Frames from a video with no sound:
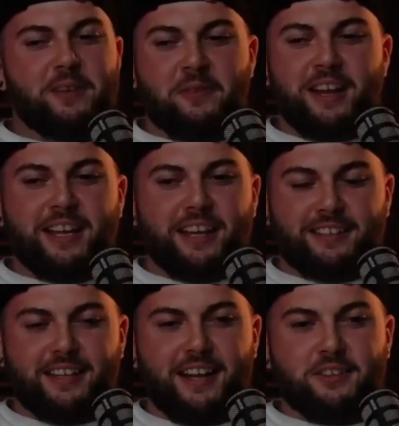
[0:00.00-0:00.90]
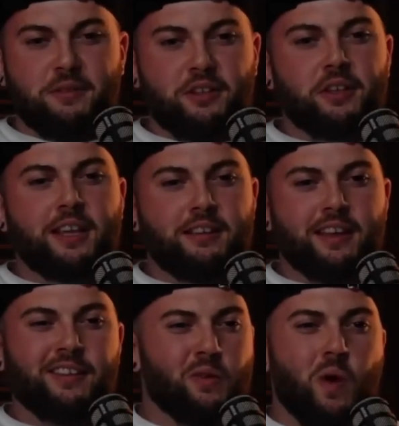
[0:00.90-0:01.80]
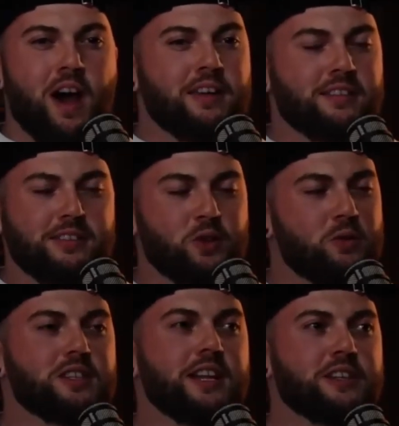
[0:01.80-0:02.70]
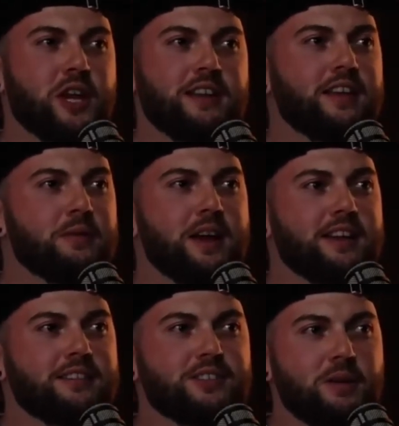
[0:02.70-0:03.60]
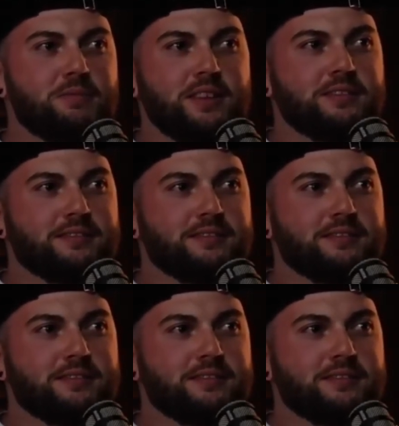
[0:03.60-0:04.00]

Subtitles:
When it gets to that stuff, you need to think, like, why? There's always an agenda behind something.